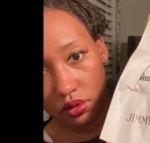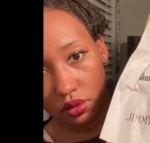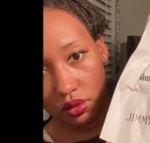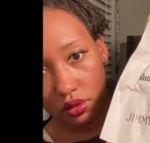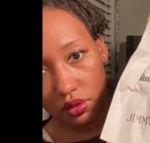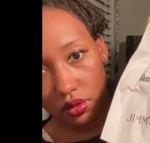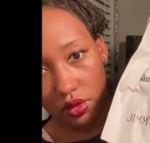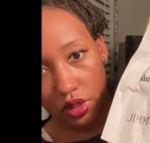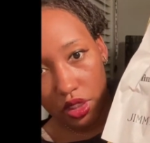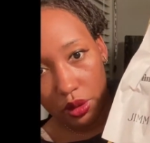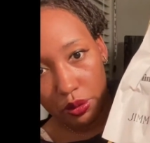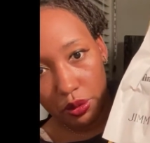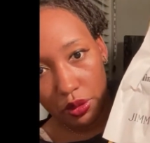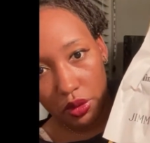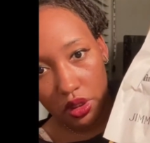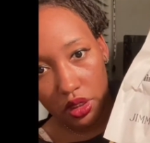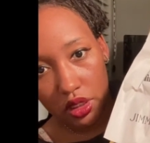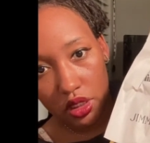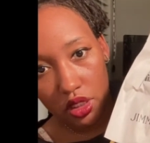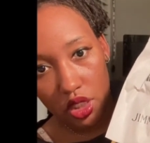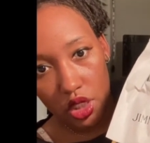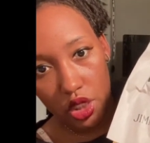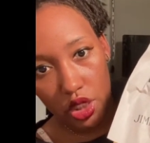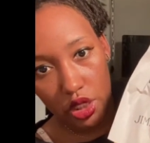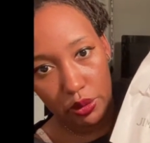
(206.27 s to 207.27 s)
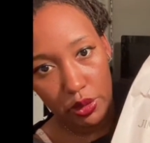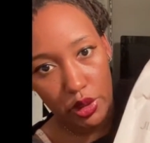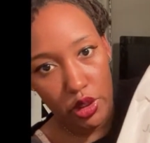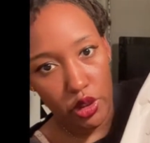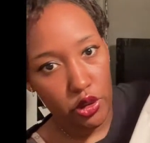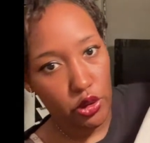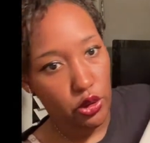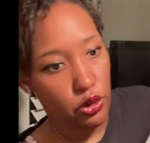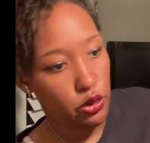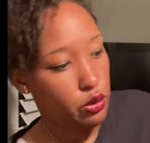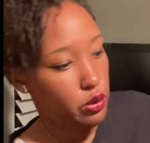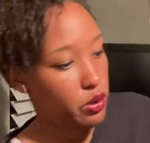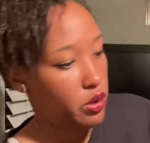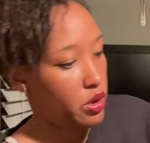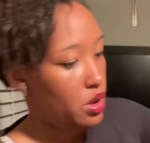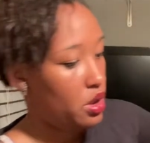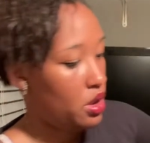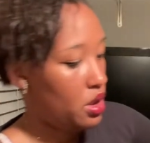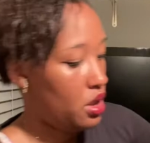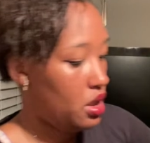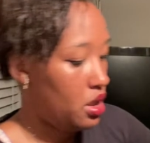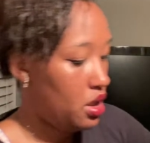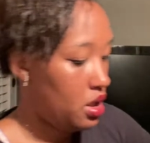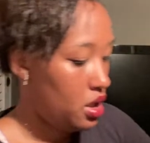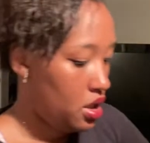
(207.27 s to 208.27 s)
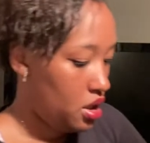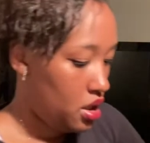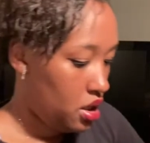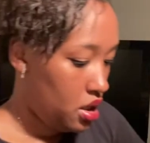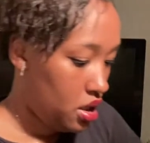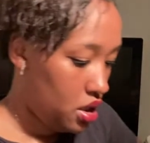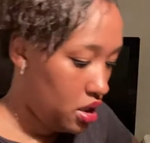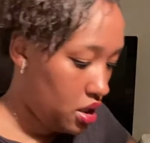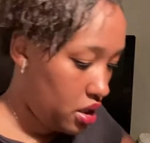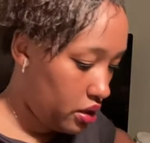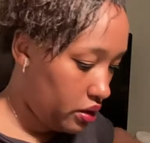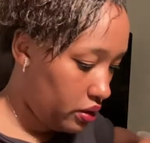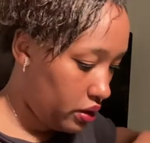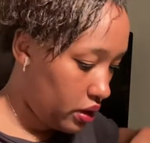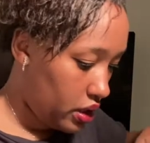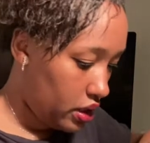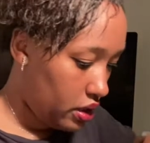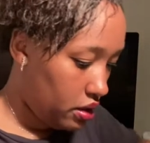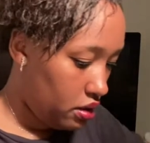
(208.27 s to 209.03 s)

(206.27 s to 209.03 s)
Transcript: Timberland, Jimmy Choo. Okay.